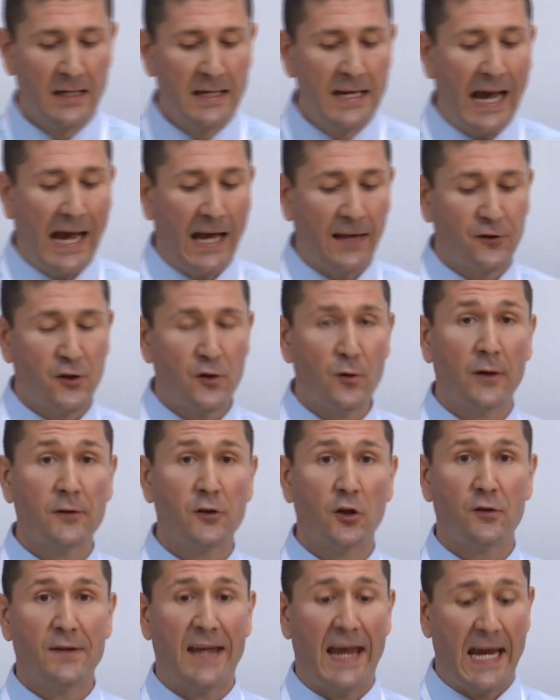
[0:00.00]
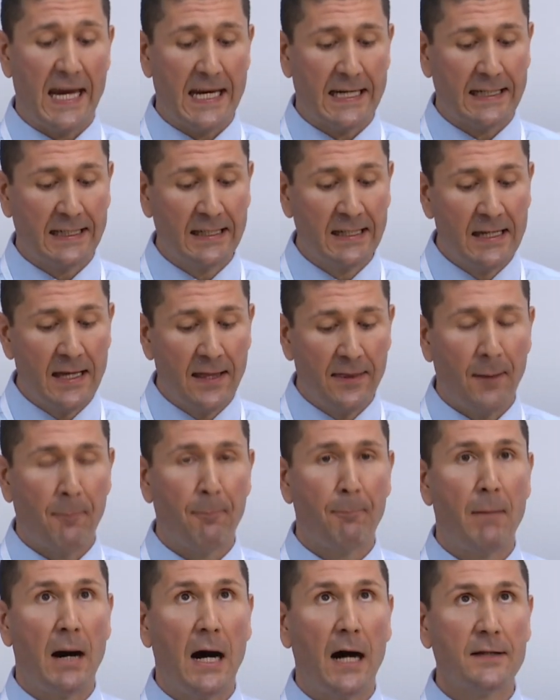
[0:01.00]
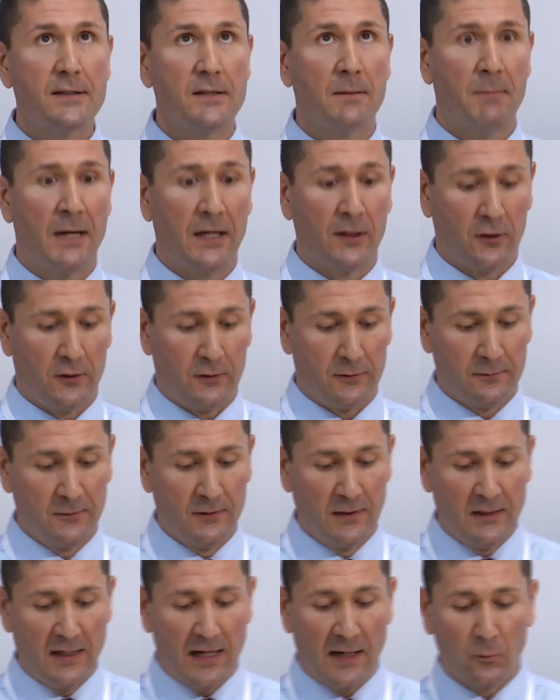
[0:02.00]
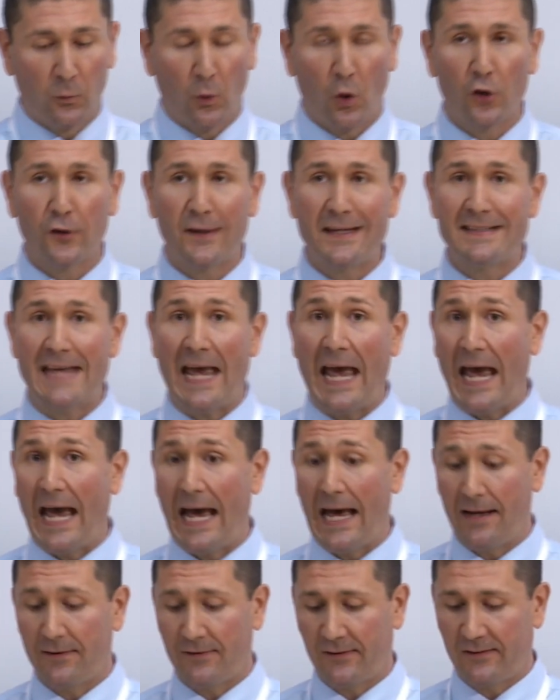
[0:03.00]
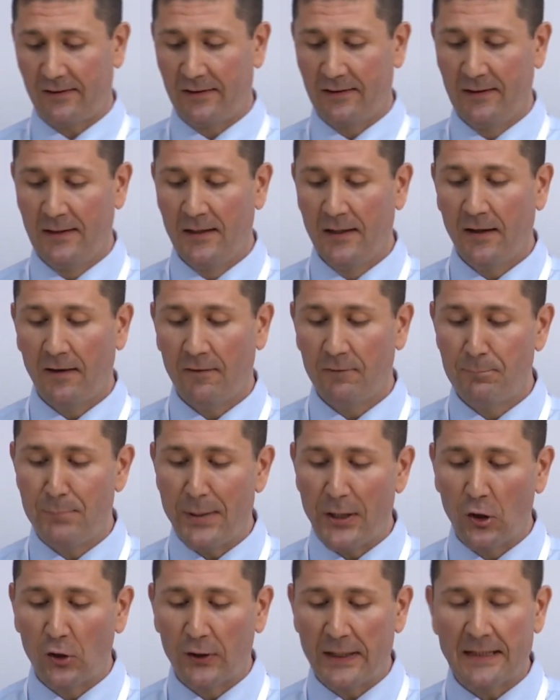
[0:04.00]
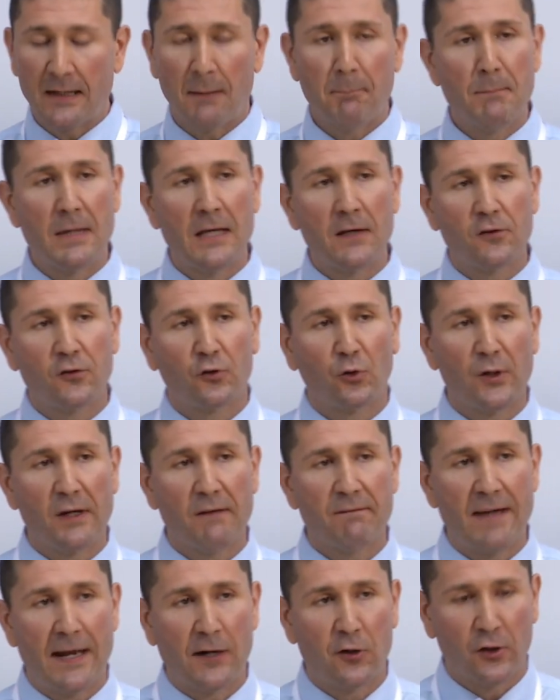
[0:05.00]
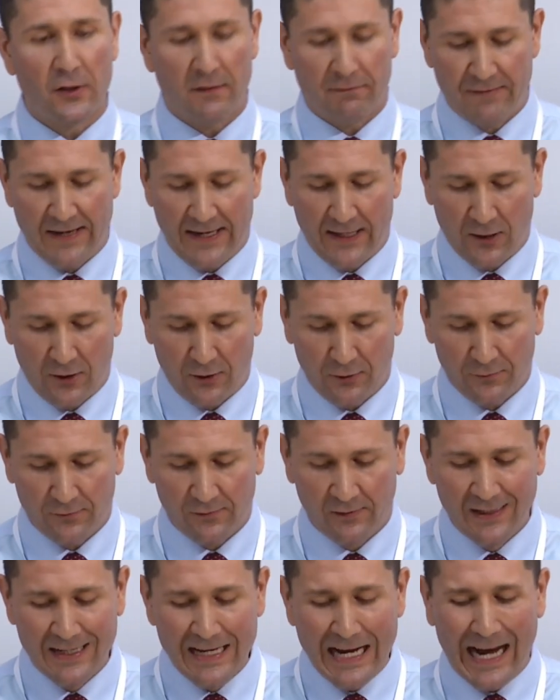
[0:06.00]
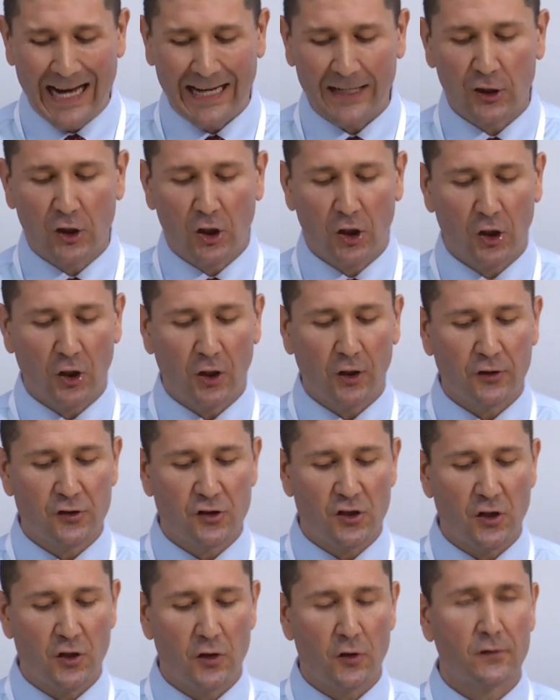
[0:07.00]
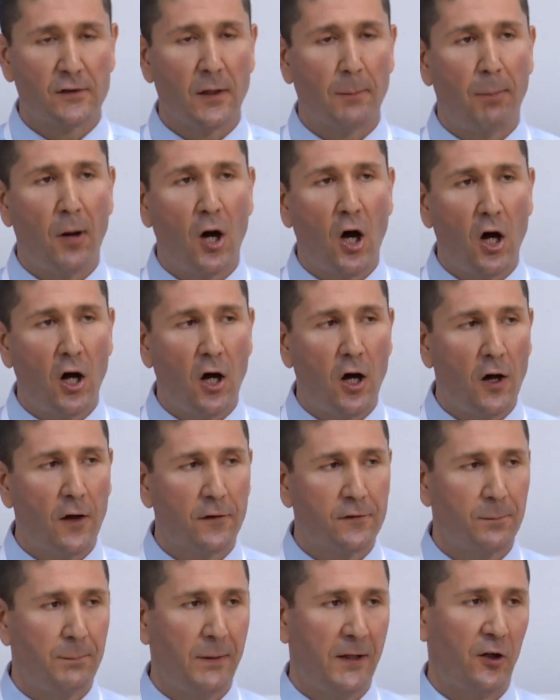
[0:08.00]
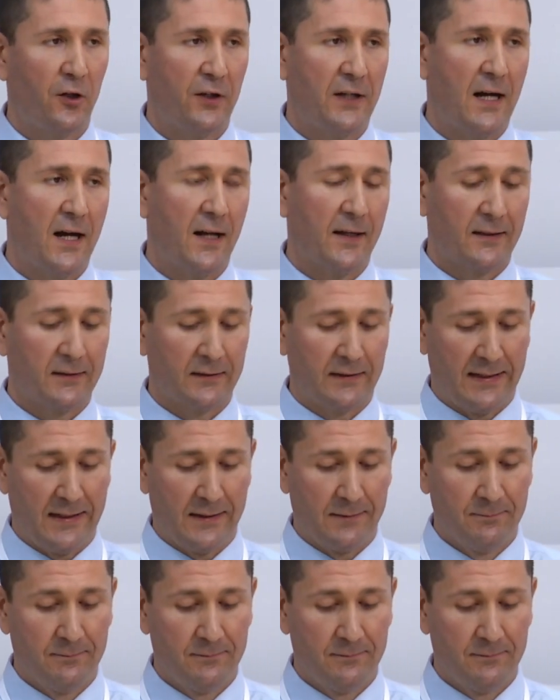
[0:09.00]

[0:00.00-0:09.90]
As you undertake the monumental and worthy task of building a Ministry of Veteran Affairs, I encourage you to pause periodically,